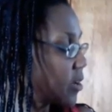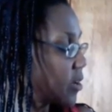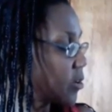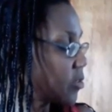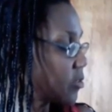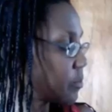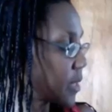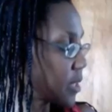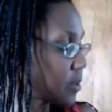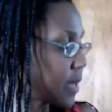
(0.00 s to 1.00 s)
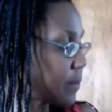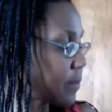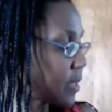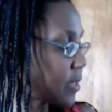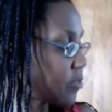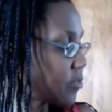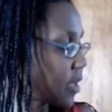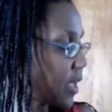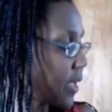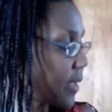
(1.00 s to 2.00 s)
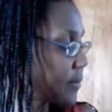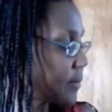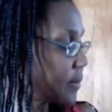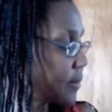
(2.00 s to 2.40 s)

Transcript: use in particular populations, and